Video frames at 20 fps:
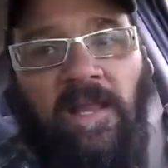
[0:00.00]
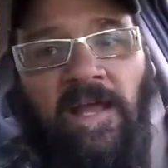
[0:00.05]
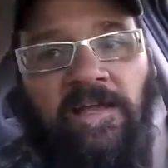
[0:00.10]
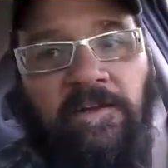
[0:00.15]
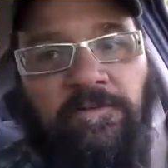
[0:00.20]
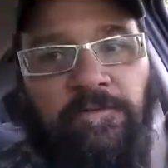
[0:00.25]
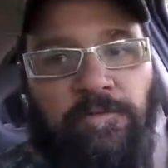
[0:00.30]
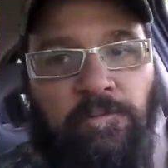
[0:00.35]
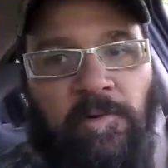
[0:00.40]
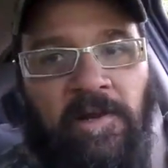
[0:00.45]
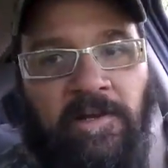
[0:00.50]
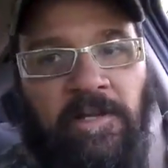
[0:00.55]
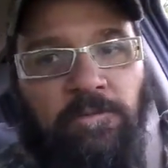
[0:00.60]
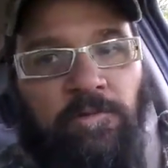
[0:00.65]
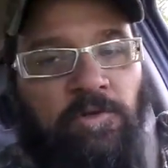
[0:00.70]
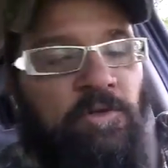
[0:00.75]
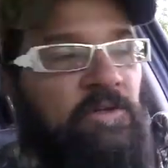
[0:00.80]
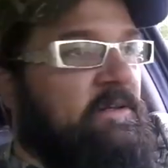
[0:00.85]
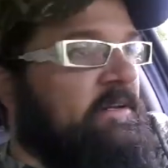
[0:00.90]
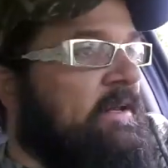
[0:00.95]
as for my
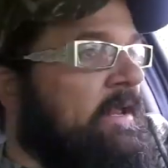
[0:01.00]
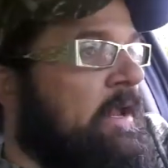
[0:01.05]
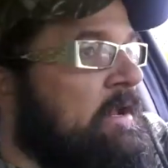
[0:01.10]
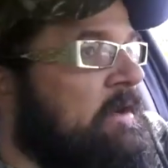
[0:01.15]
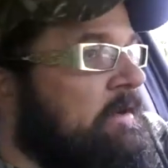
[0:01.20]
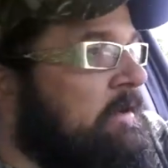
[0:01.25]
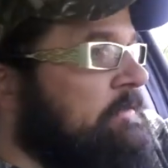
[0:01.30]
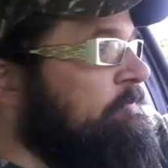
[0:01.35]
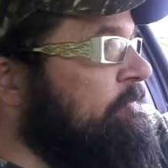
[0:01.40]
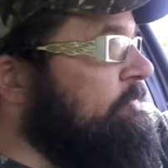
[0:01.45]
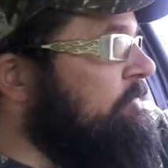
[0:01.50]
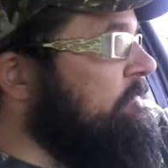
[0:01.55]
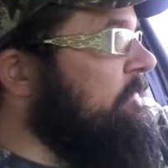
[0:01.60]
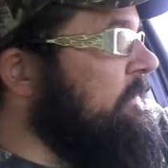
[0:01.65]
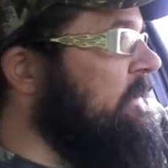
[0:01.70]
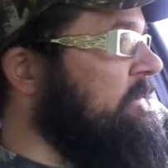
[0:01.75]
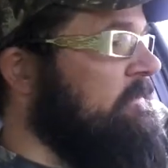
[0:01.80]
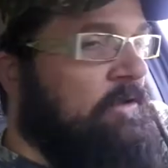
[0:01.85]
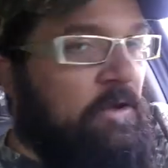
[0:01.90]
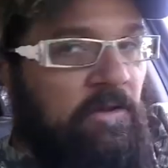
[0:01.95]
community, um,
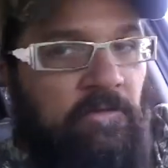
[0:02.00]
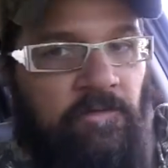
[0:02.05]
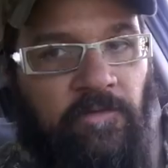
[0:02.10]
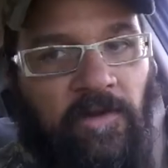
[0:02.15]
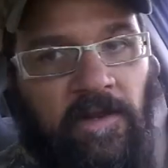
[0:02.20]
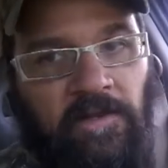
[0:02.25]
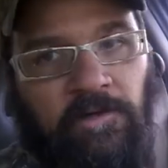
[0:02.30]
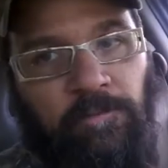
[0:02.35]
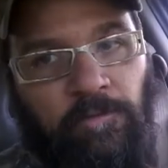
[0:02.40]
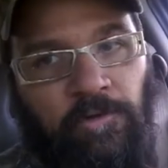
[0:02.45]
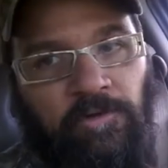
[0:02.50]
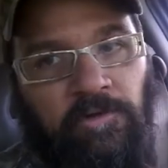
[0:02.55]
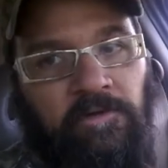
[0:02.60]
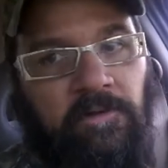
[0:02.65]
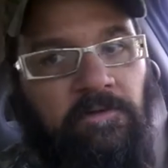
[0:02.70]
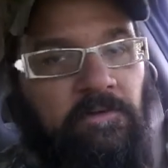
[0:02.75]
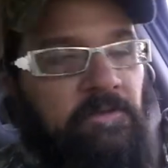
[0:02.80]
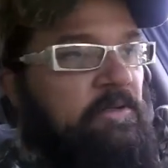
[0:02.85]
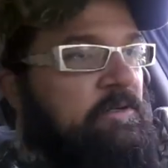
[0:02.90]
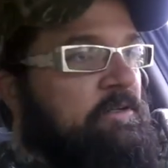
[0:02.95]
that's on Facebook.
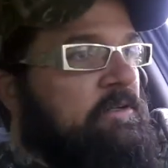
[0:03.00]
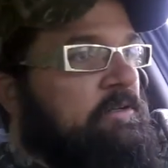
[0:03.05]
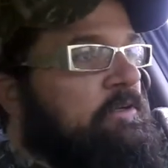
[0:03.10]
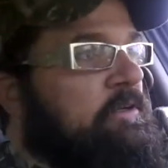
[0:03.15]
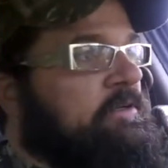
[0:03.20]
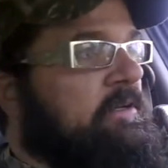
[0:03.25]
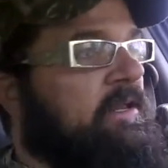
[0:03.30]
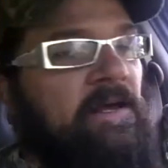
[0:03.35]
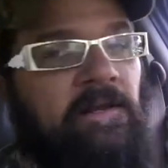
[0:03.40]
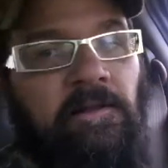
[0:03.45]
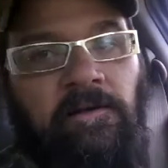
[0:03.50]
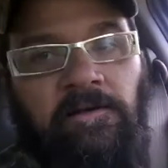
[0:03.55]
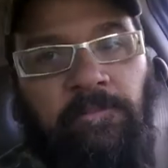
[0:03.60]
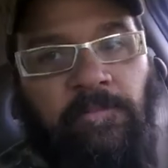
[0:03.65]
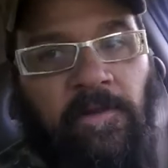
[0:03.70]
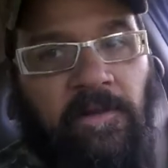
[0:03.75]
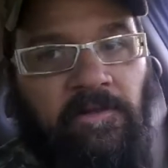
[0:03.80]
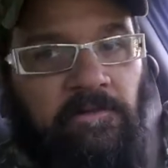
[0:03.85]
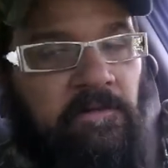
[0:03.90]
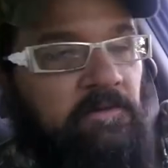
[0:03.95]
You can look that up.
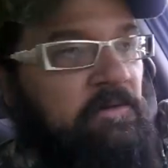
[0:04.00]
That's